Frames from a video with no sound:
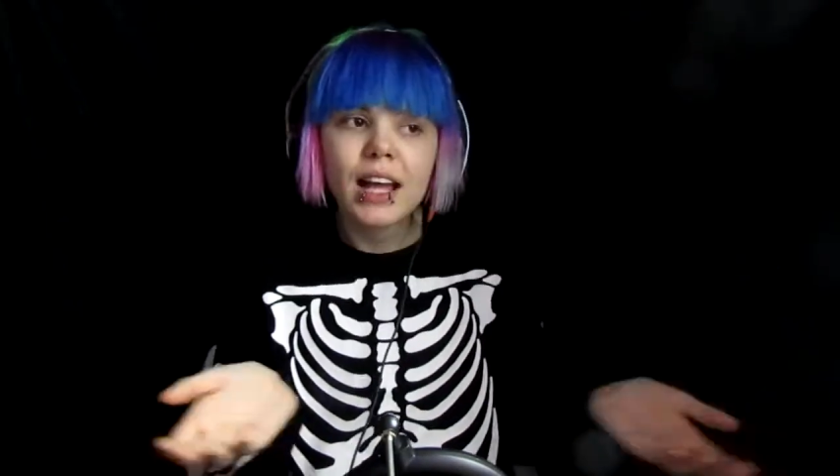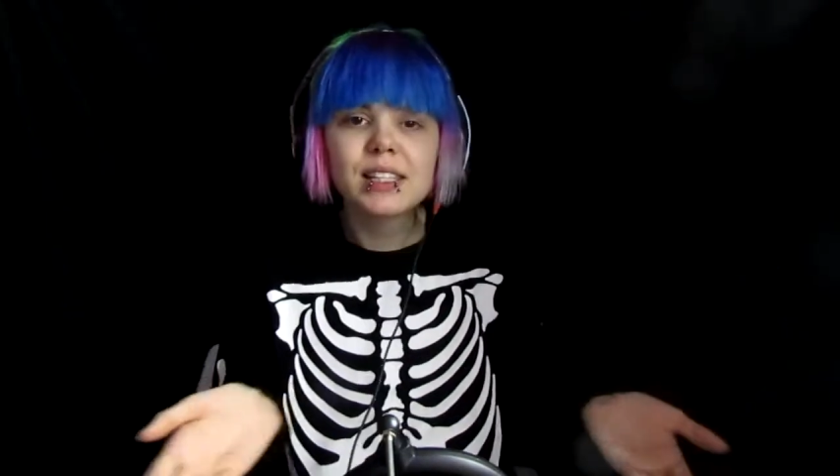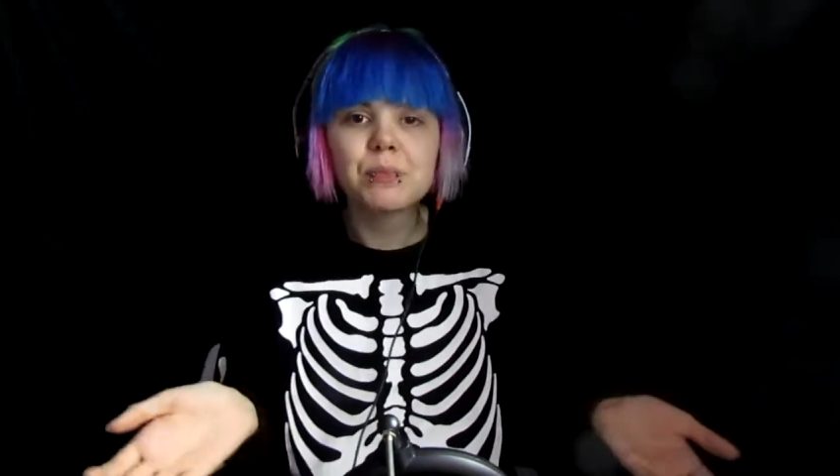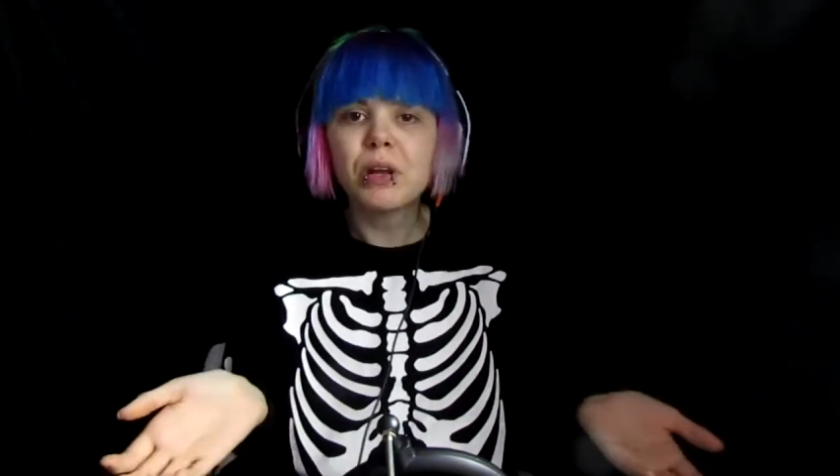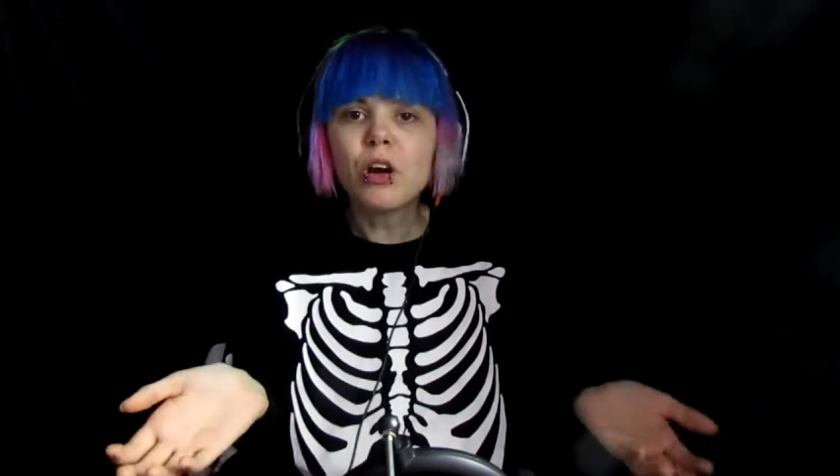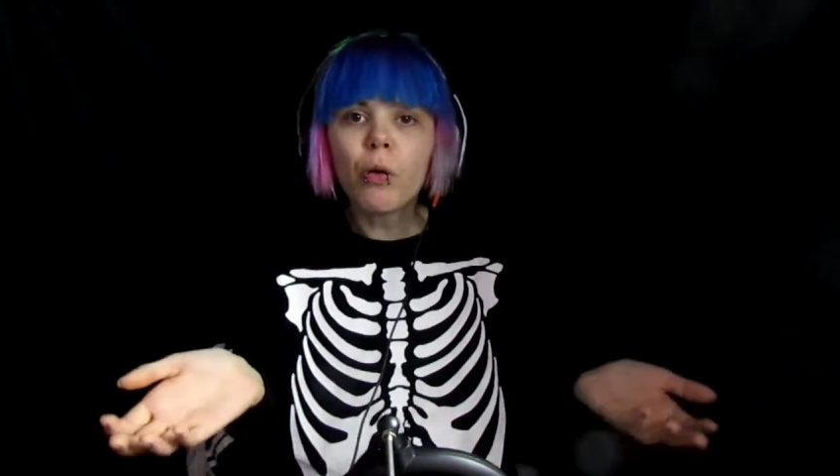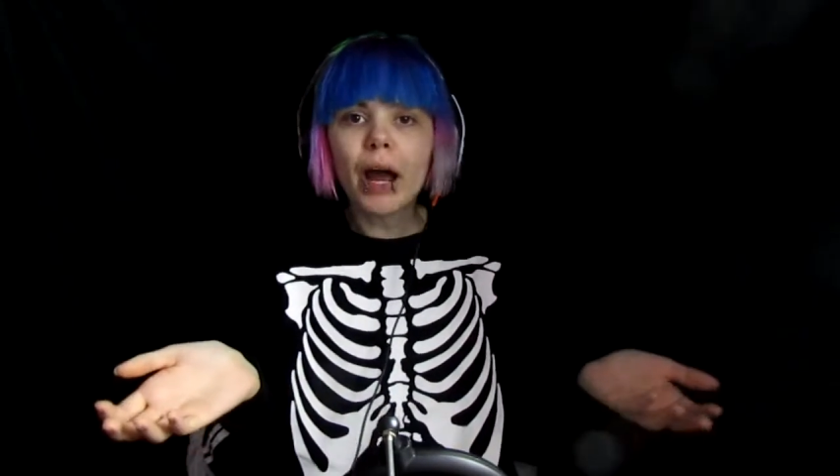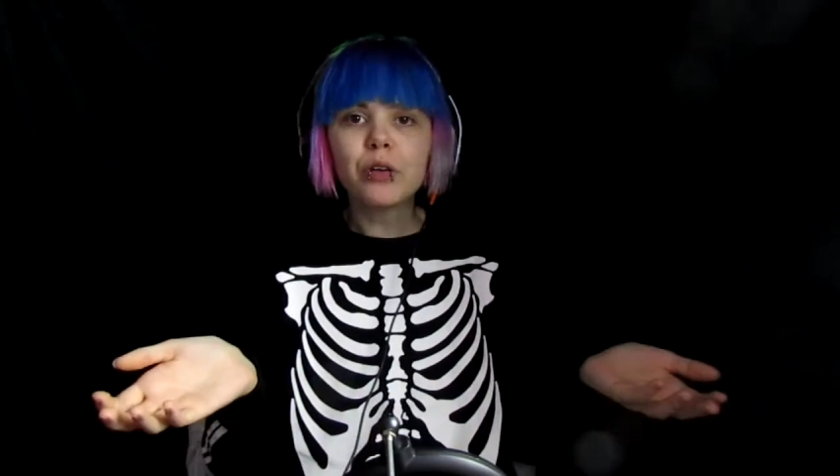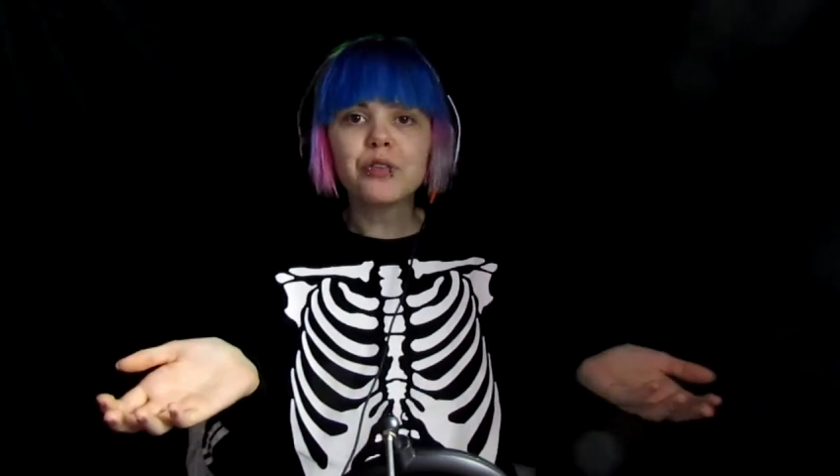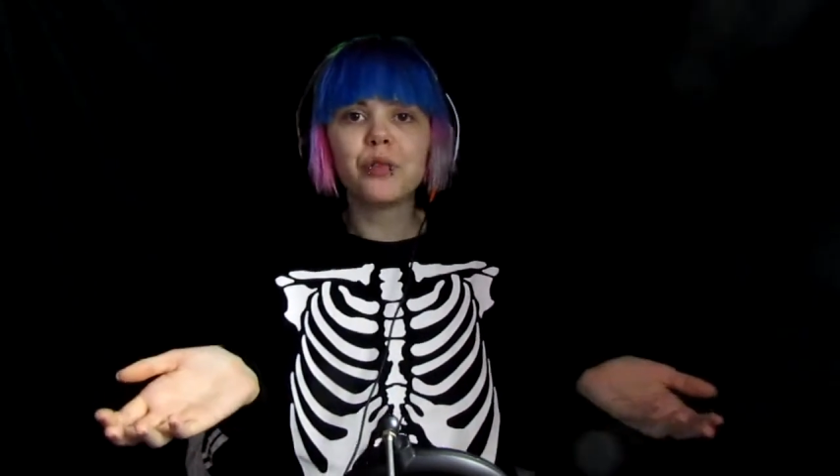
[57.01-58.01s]
It's been
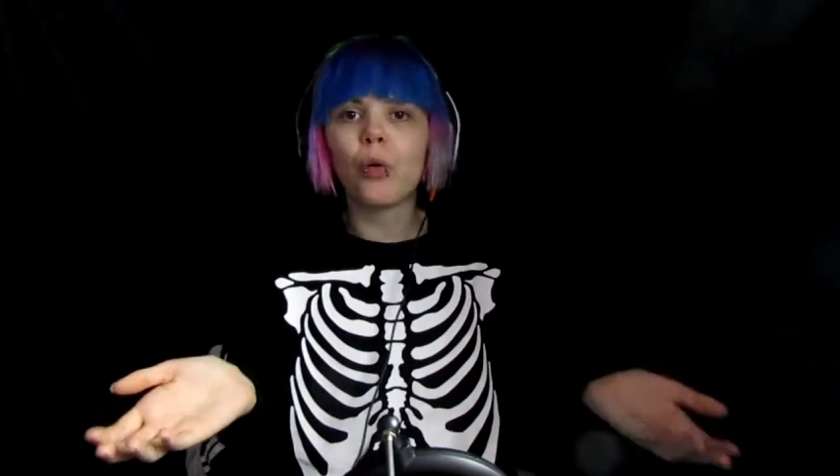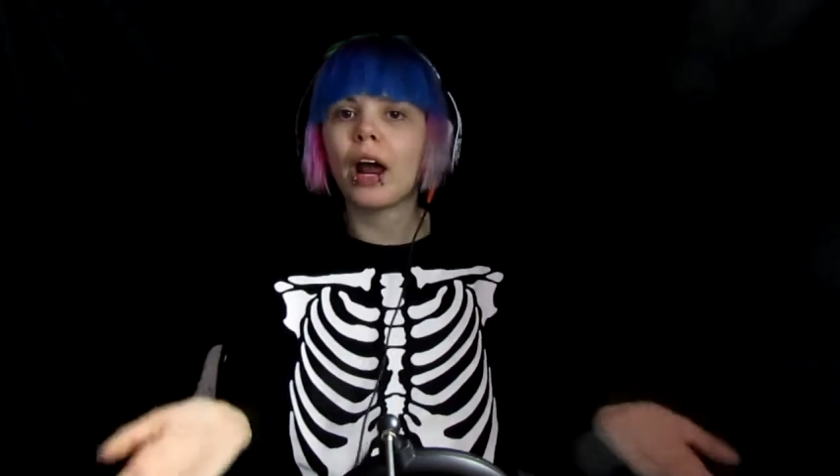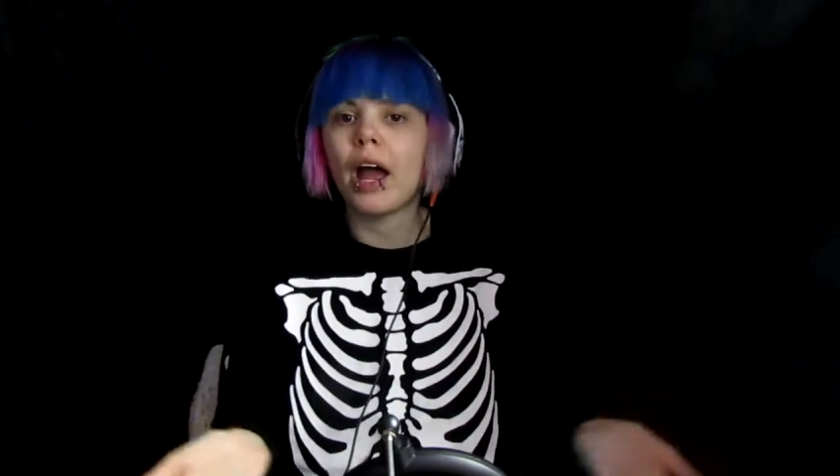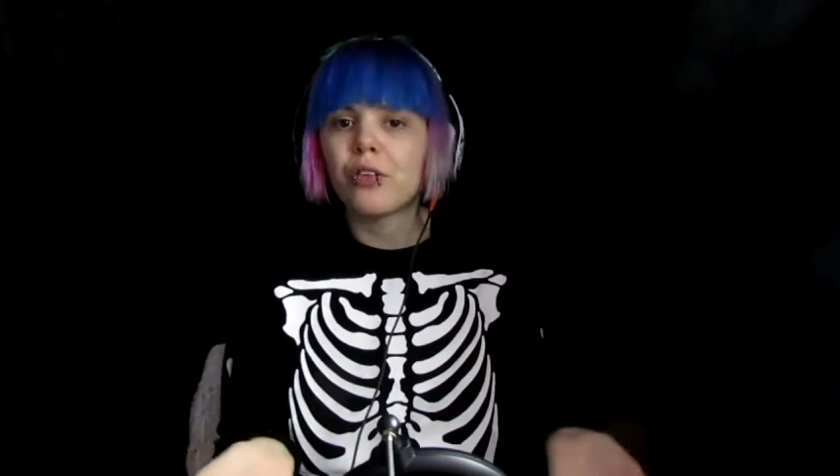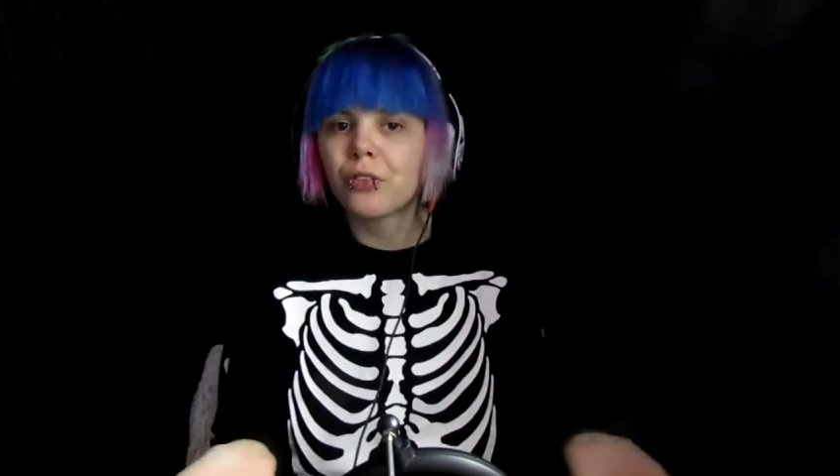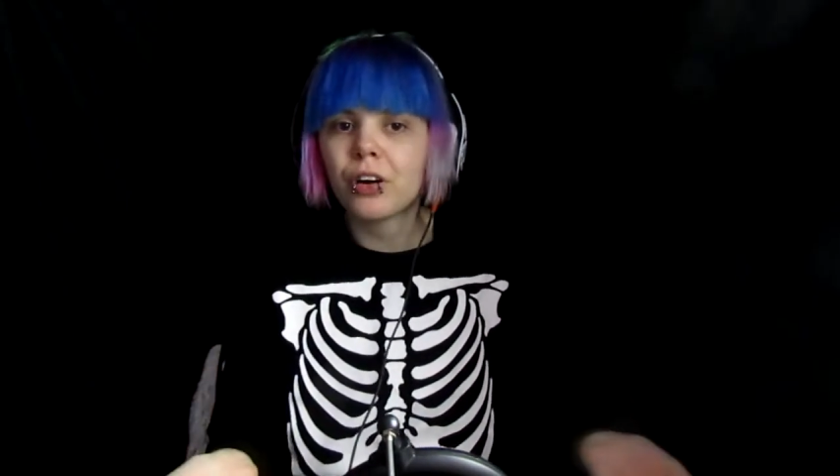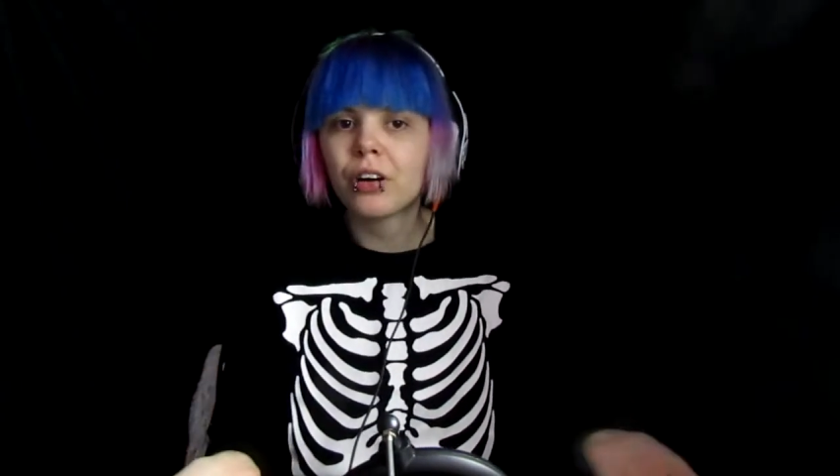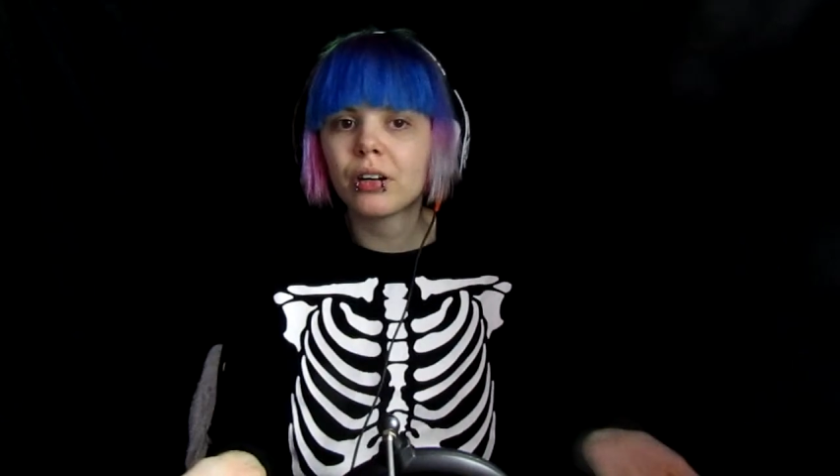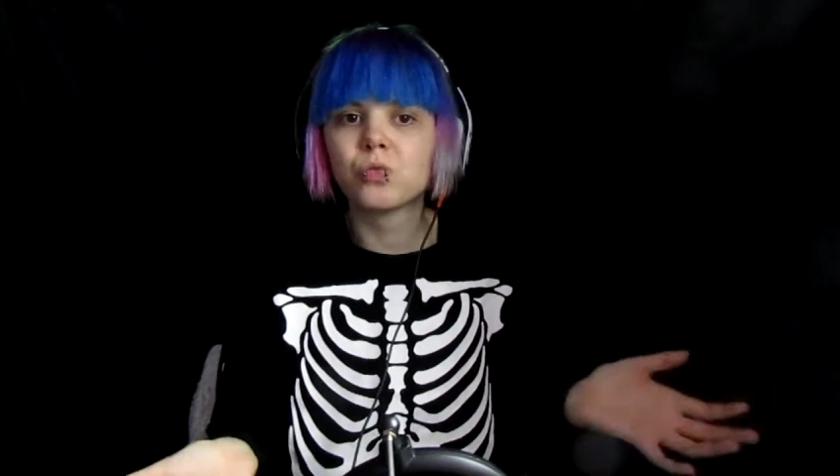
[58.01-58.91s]
around forever.